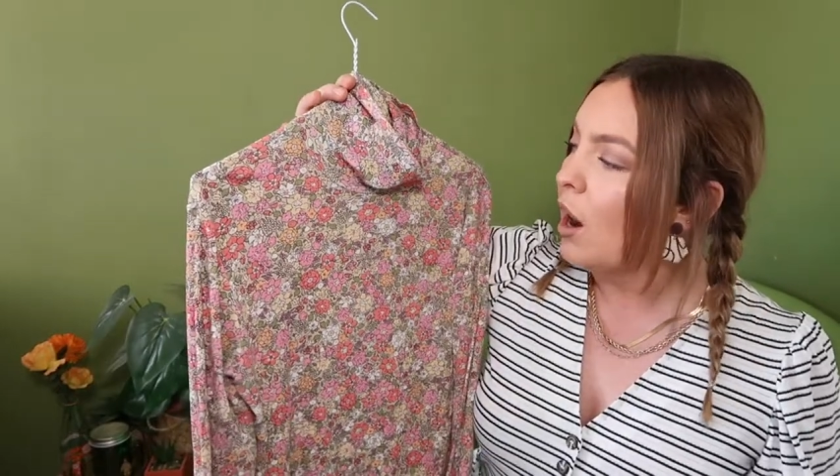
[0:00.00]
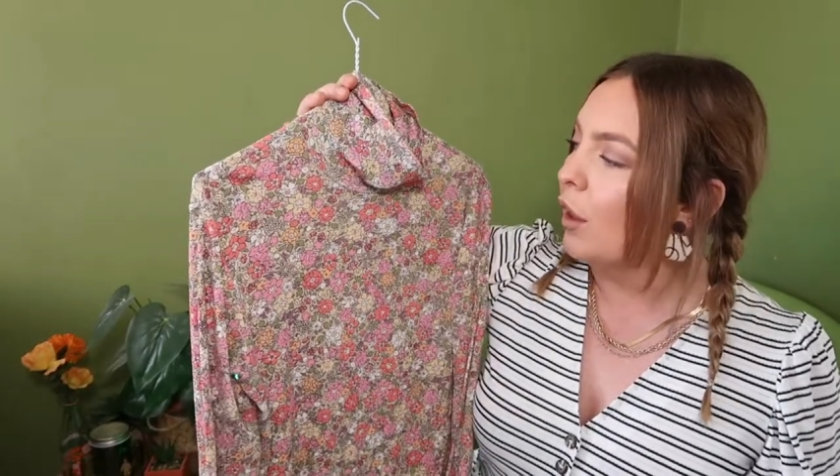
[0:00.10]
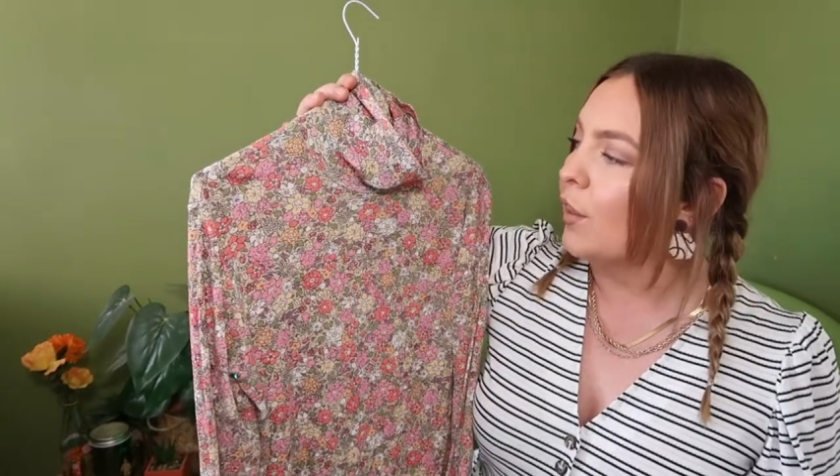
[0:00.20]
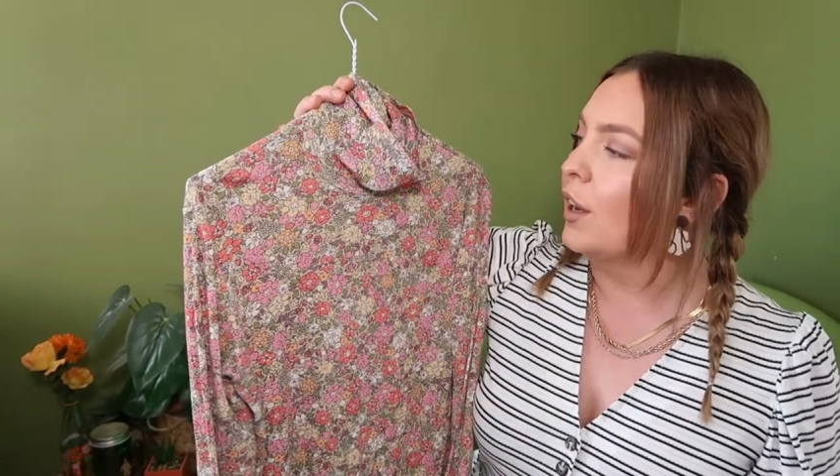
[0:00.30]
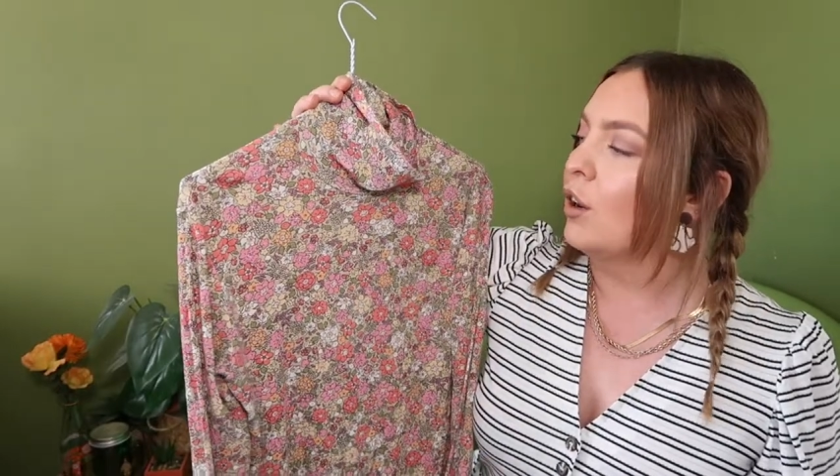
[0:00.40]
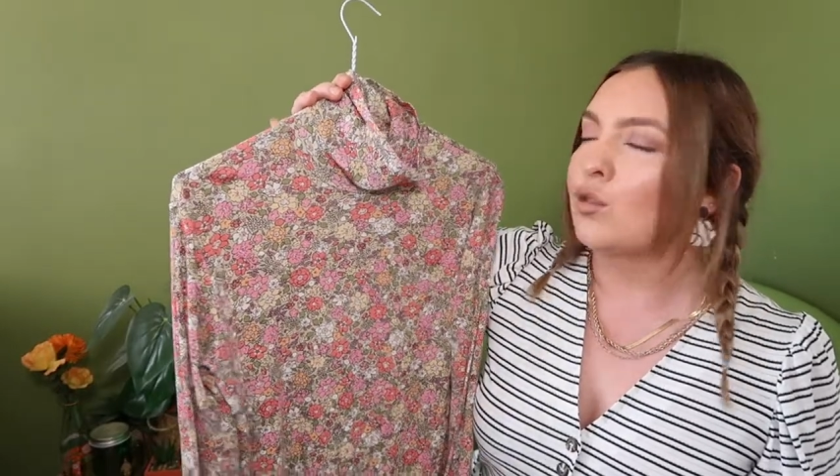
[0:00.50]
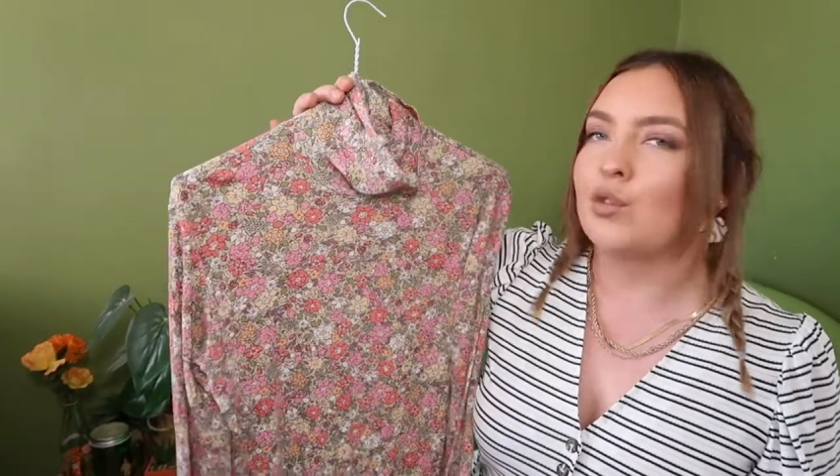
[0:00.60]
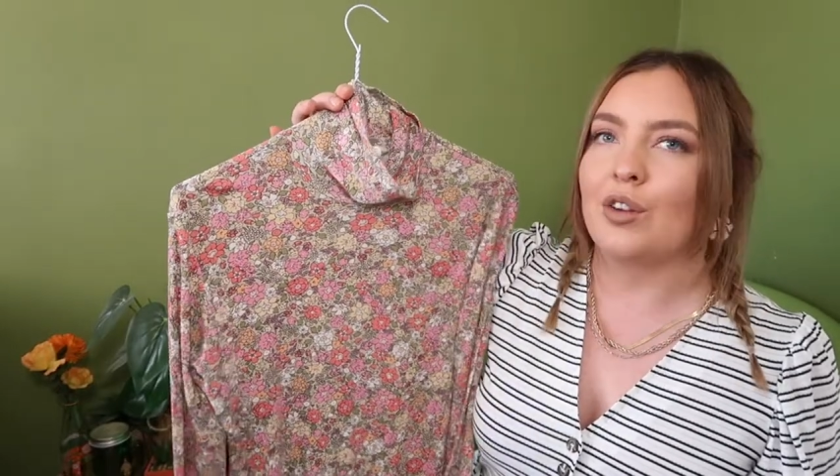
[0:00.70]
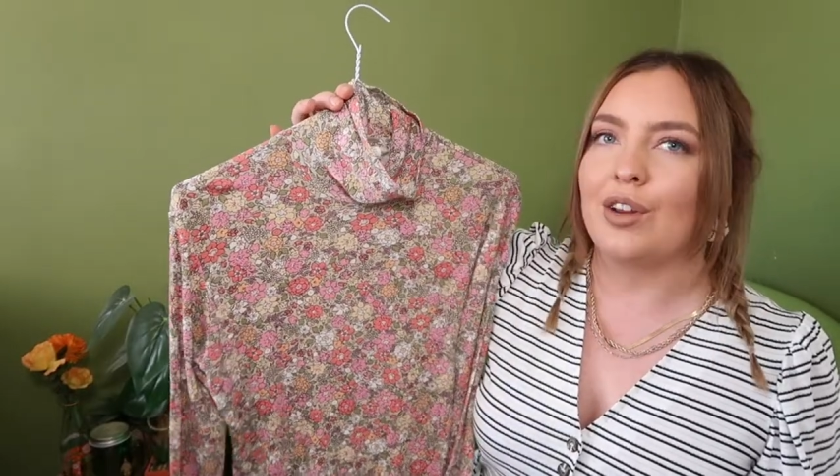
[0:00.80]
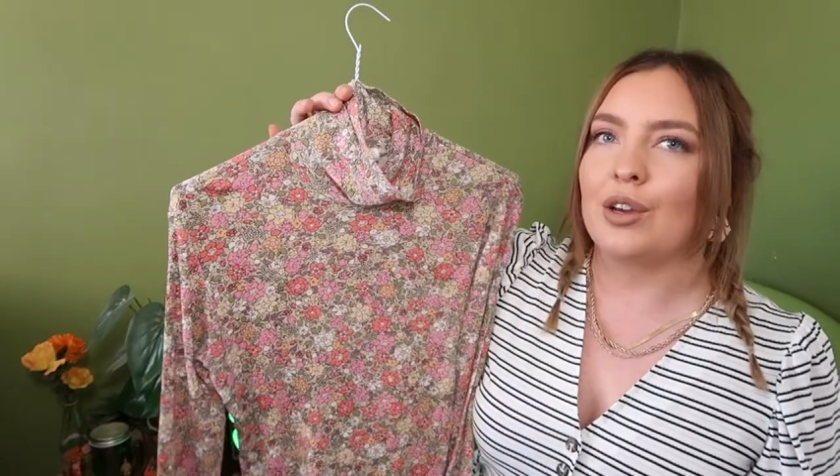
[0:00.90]
I think it looks
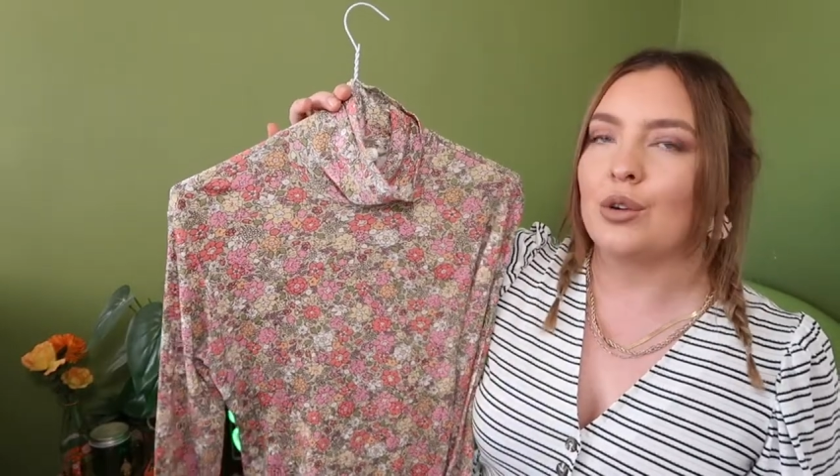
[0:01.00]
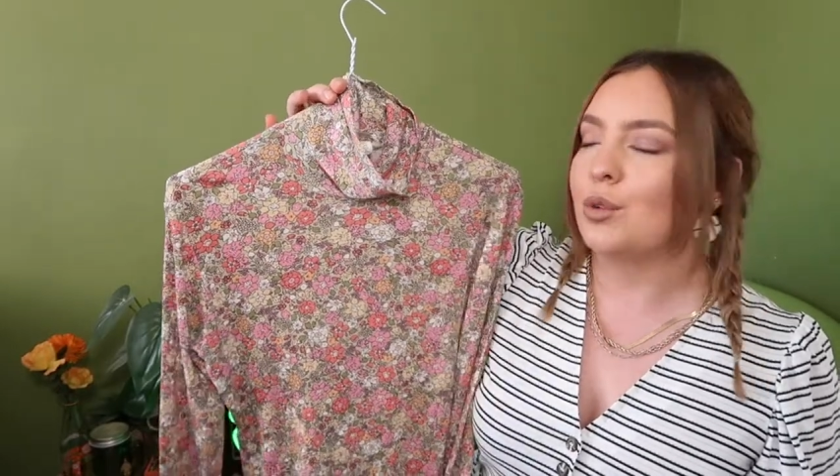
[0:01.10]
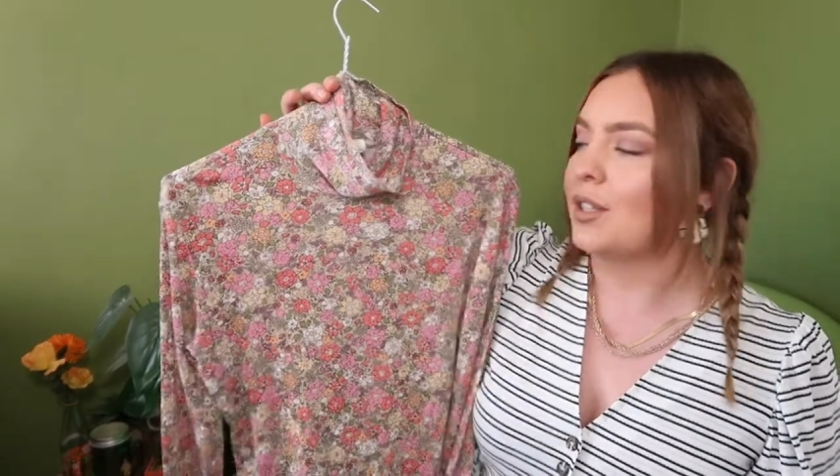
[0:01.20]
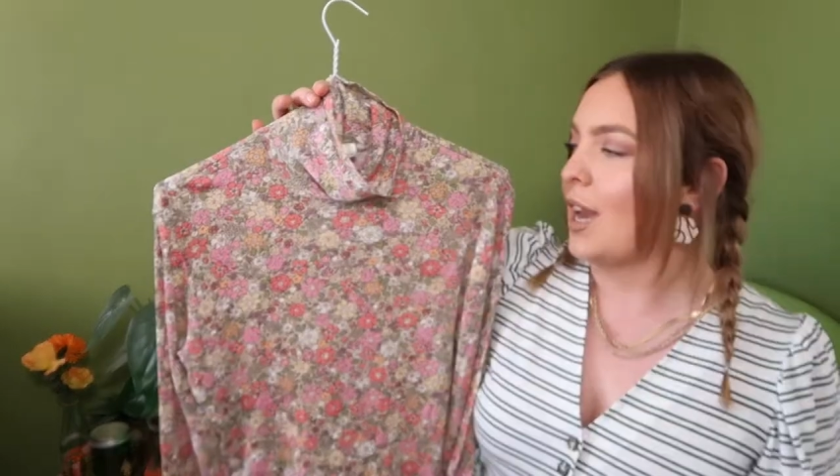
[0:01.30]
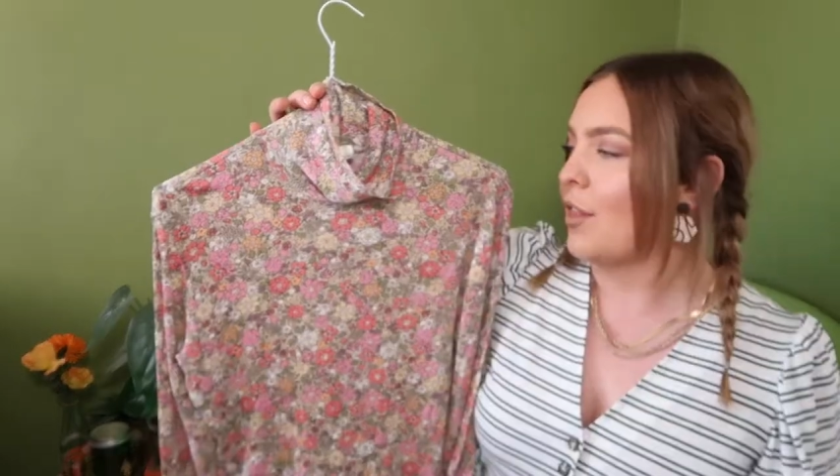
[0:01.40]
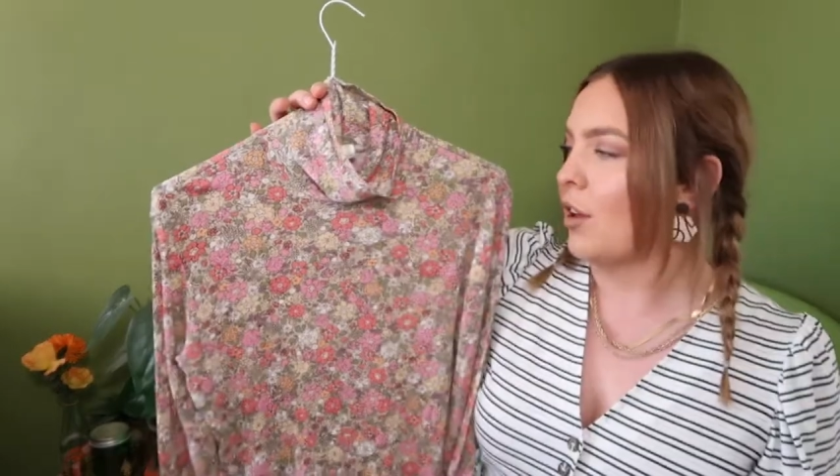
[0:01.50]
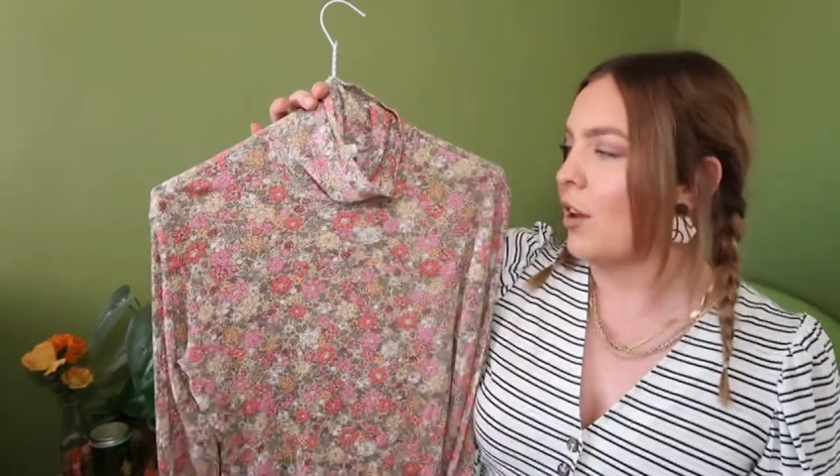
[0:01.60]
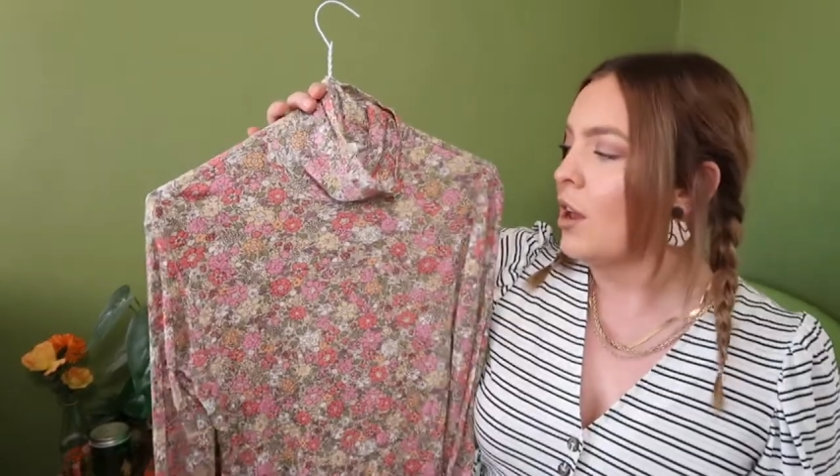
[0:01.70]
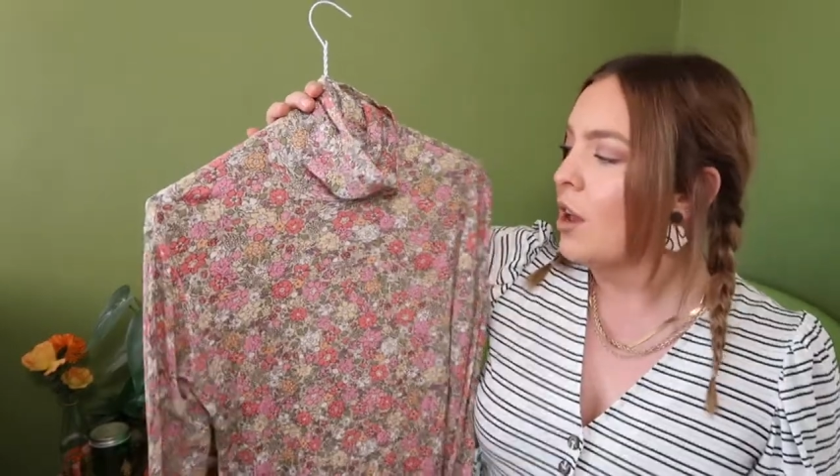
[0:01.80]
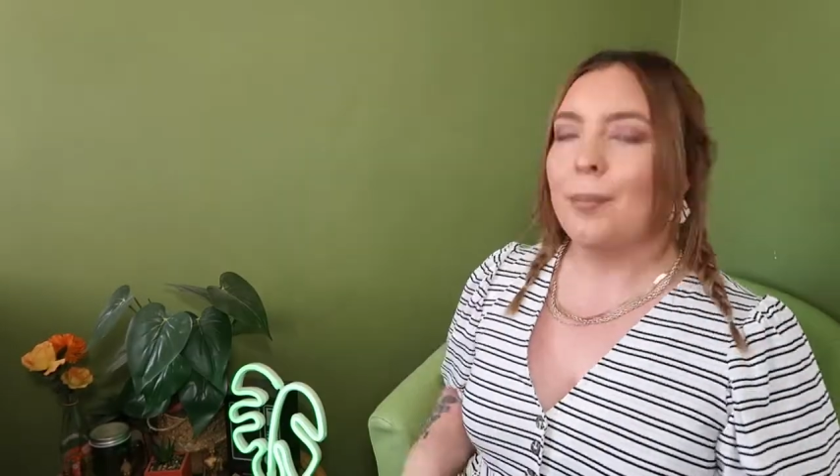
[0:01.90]
really, really cool together.